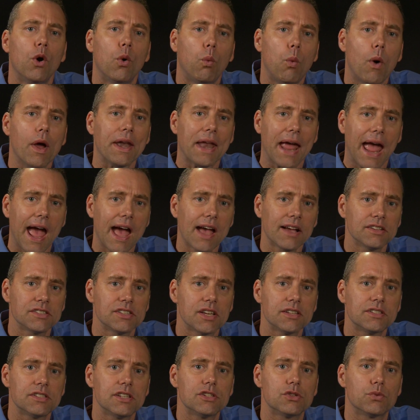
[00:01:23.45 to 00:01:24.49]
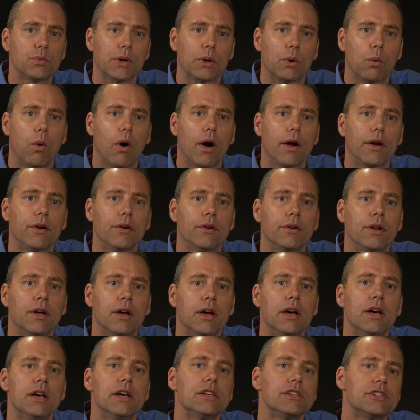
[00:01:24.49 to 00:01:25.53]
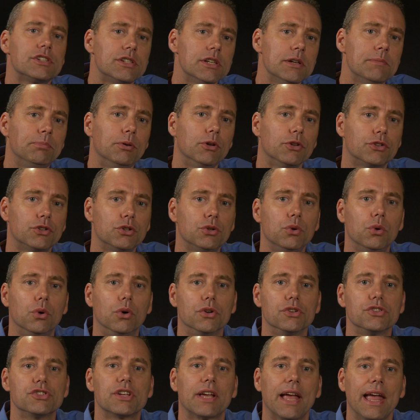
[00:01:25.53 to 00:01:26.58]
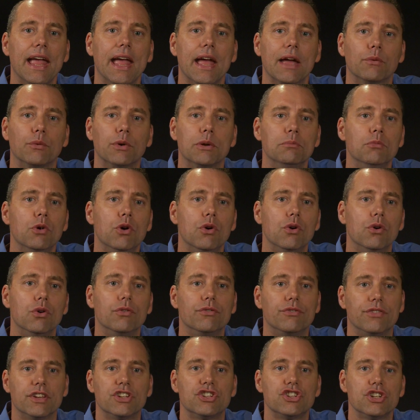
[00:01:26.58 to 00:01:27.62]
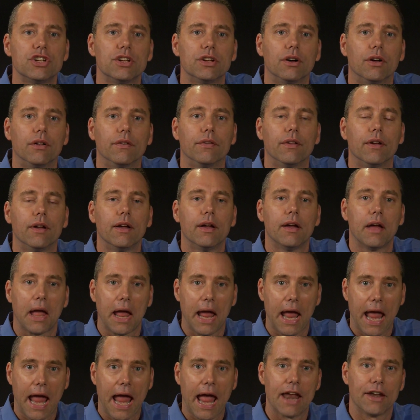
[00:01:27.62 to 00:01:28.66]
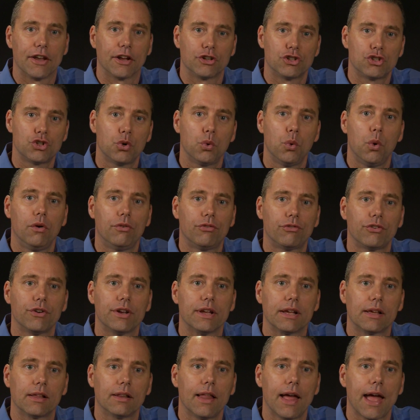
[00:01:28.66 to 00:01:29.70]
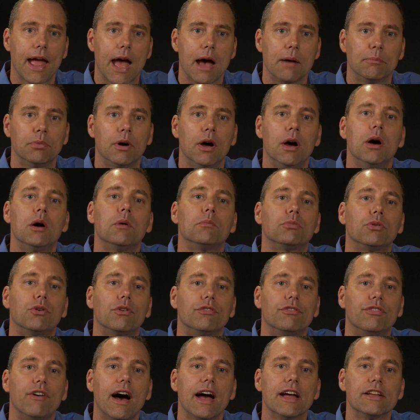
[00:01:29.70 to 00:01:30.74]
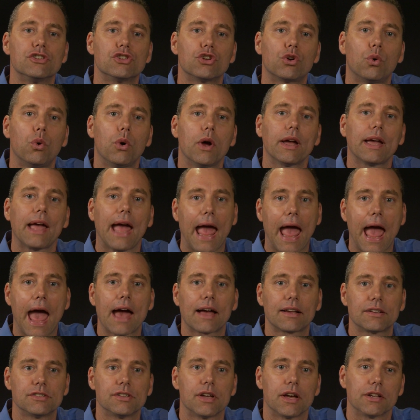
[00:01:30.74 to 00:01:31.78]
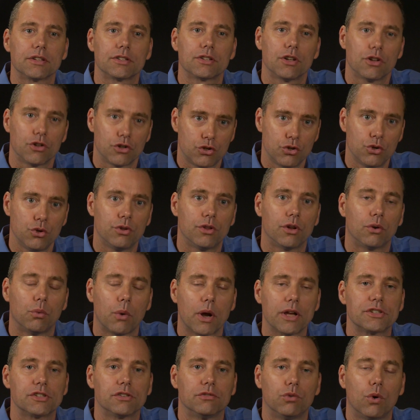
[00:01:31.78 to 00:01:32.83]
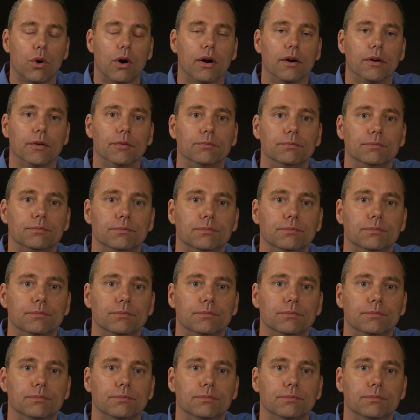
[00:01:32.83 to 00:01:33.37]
When access is required, simple tools can remove the shield, and a tool-free clamp provides quick access to the reservoir.